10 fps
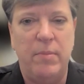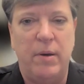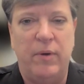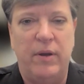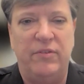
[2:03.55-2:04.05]

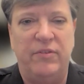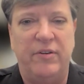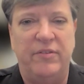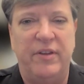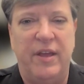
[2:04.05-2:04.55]
But when it
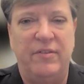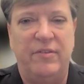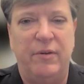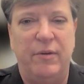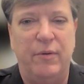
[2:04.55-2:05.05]
starts to get
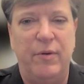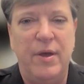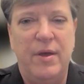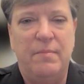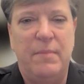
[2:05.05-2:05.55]
to
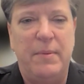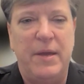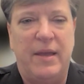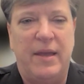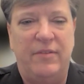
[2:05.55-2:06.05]

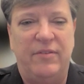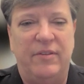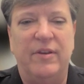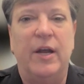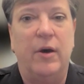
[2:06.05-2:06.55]
maybe a case
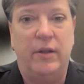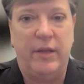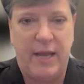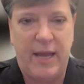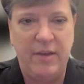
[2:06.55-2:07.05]
that's going to go to
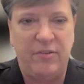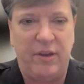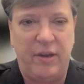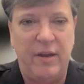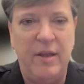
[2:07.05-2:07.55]

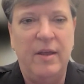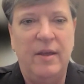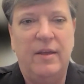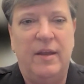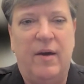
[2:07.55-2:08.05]
litigation,
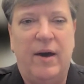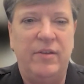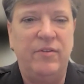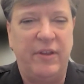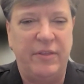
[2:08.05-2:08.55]
how
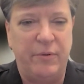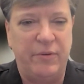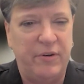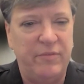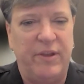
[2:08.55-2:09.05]
do you set the
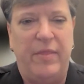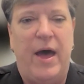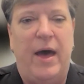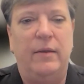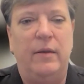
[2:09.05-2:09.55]
reserves on that?